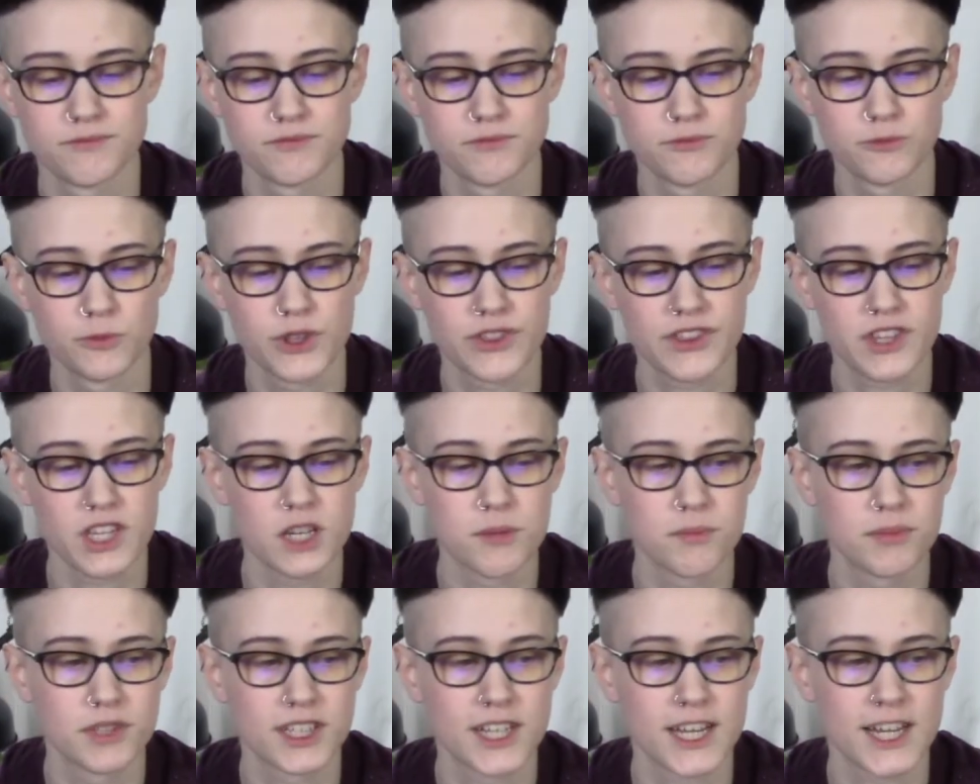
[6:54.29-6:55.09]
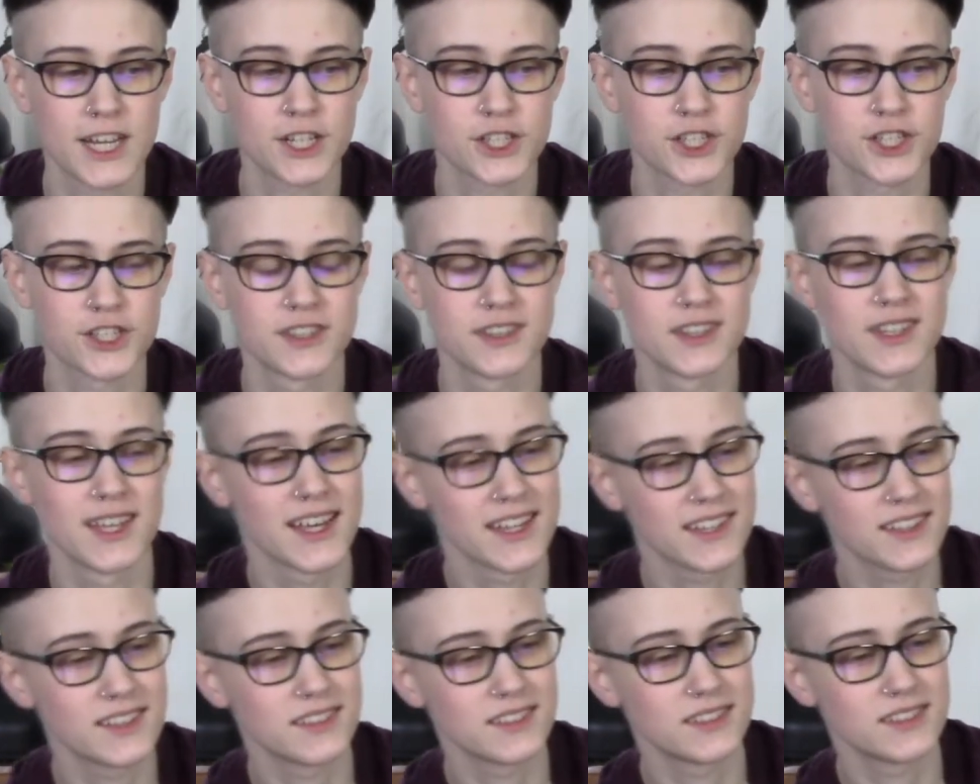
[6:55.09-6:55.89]
with the implication
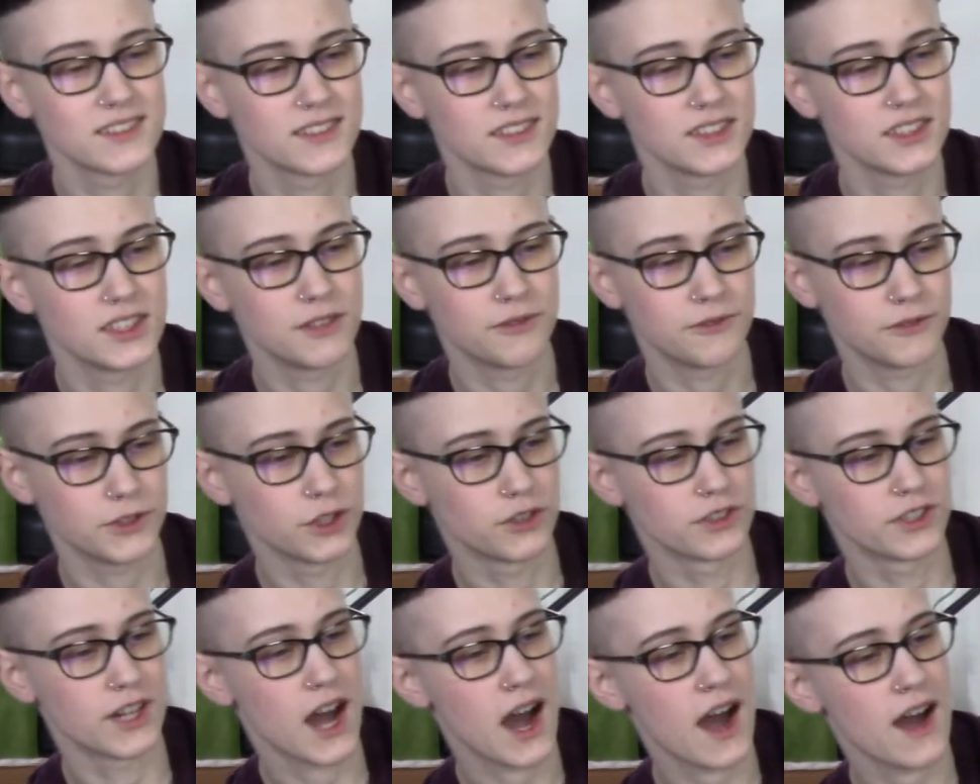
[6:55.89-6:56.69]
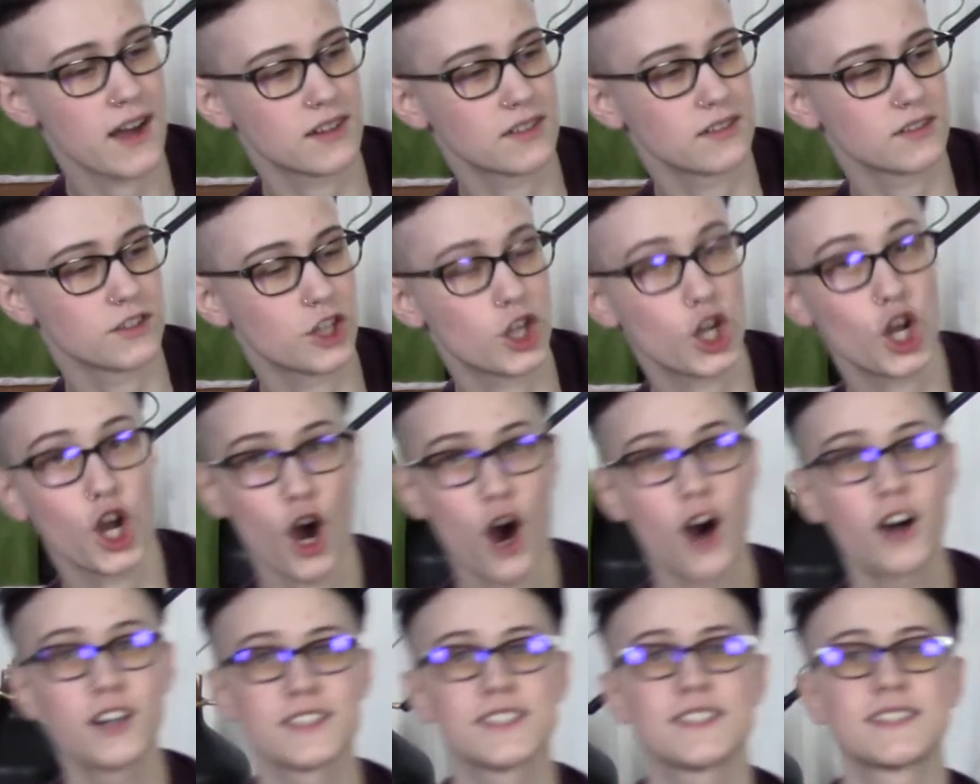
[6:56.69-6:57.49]
that if you're not
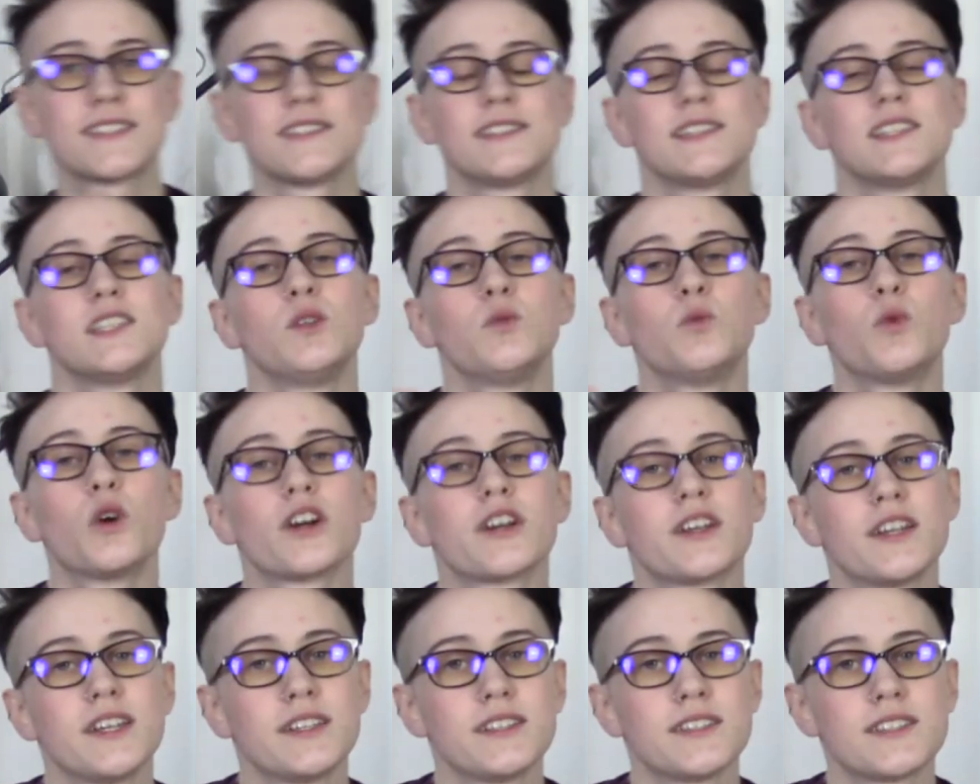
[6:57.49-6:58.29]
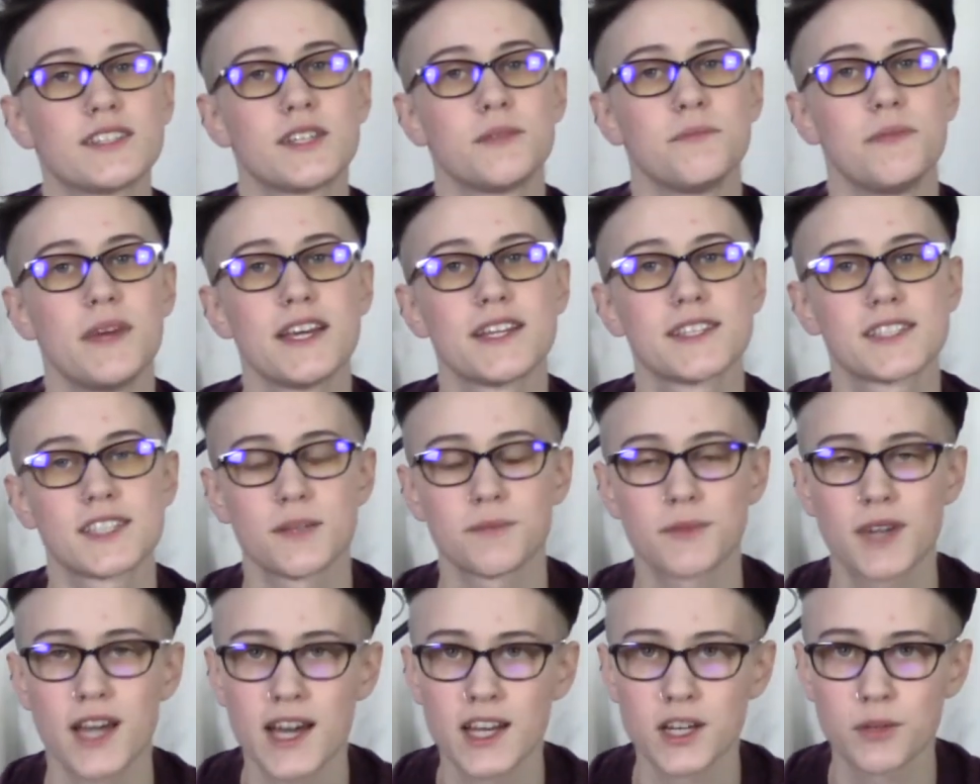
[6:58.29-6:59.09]
constantly working to make some
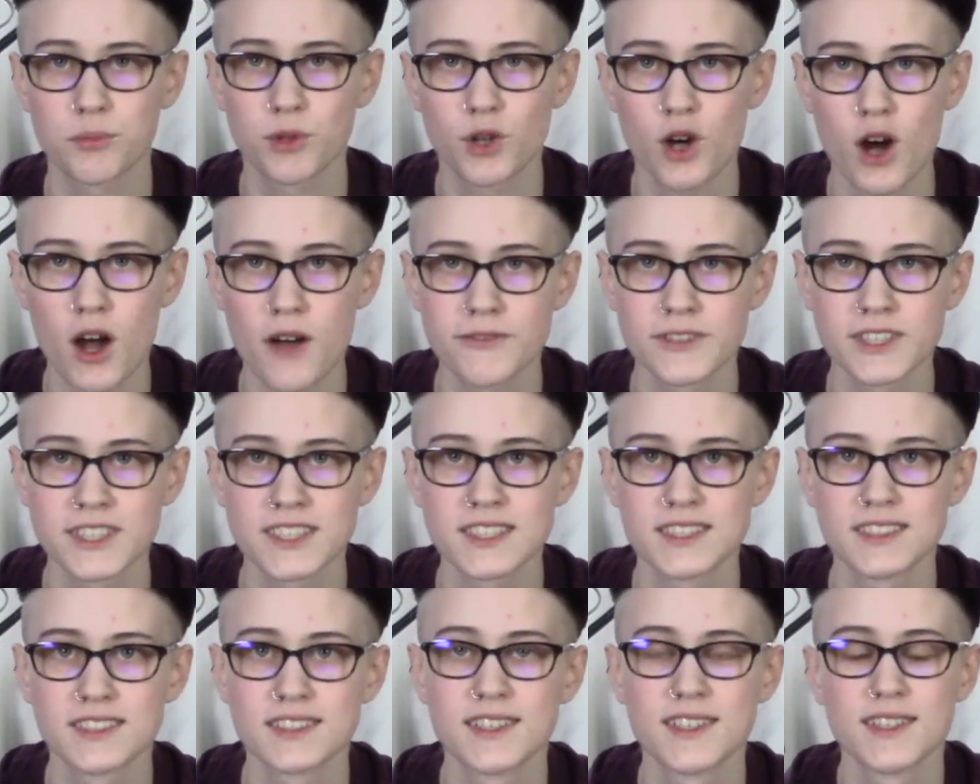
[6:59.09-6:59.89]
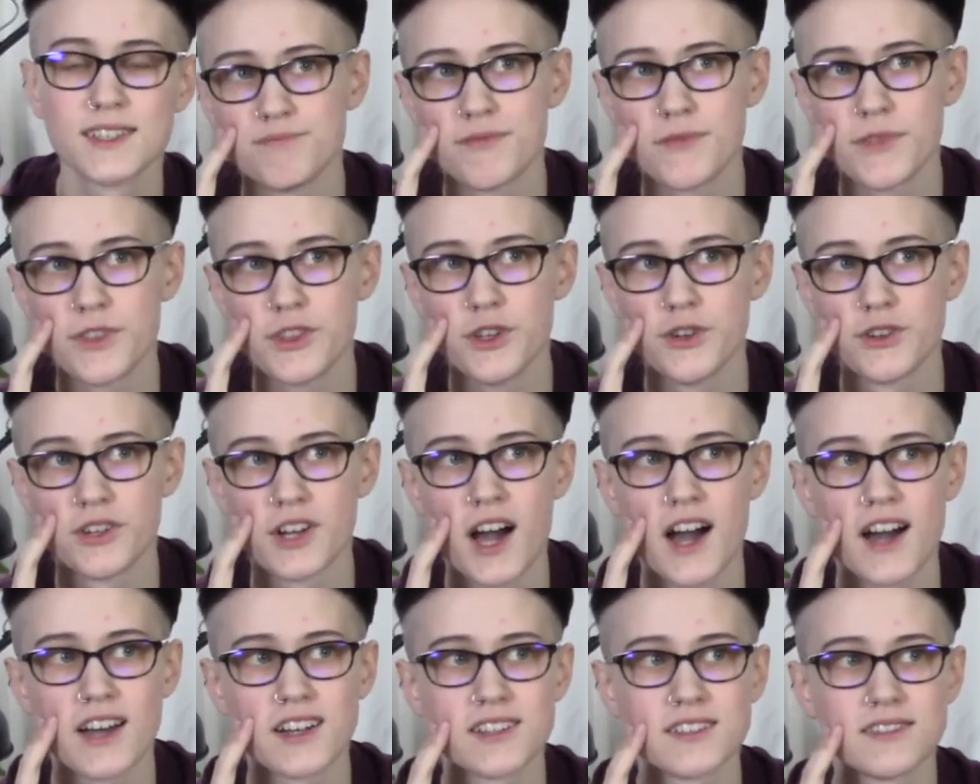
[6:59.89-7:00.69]
kind of profit, you're
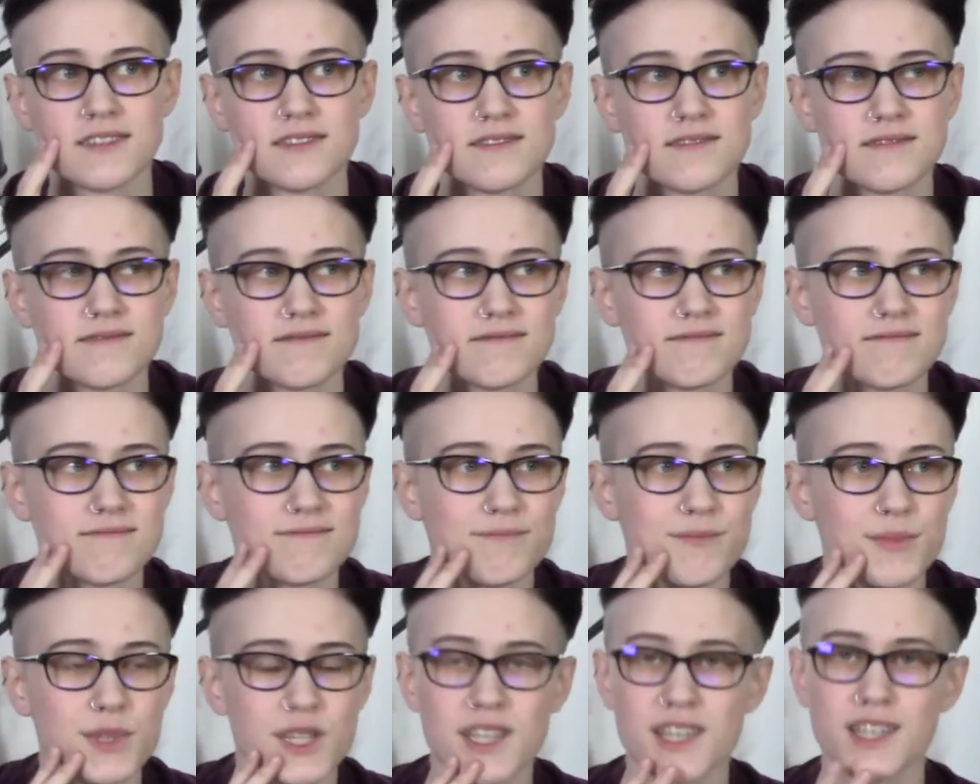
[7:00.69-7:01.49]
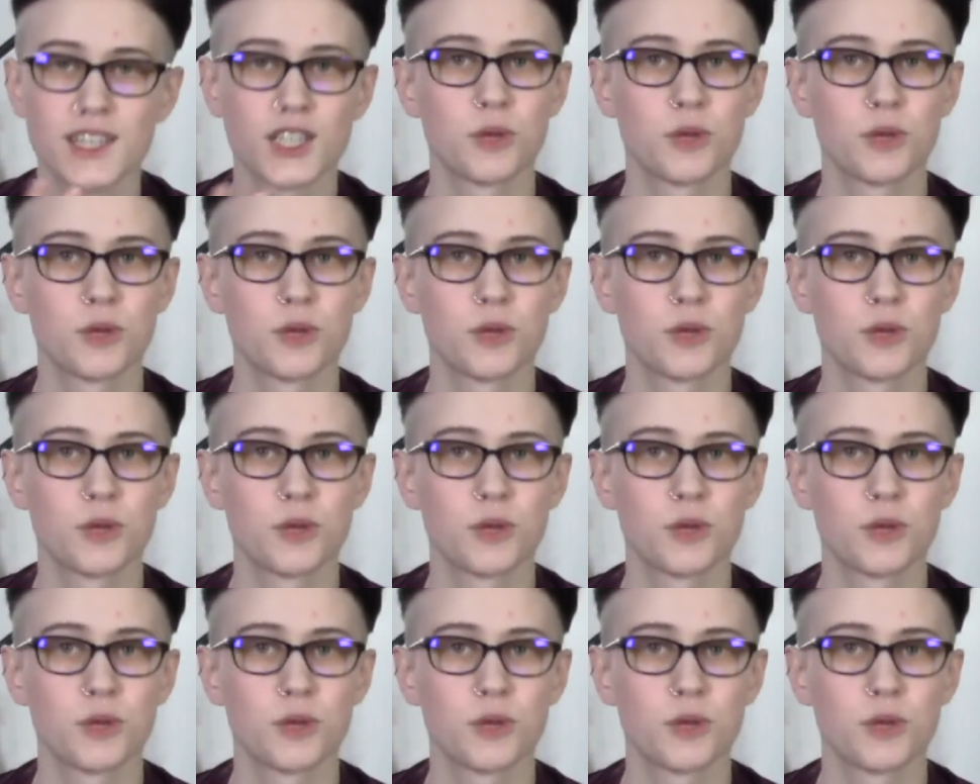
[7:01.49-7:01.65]
not being a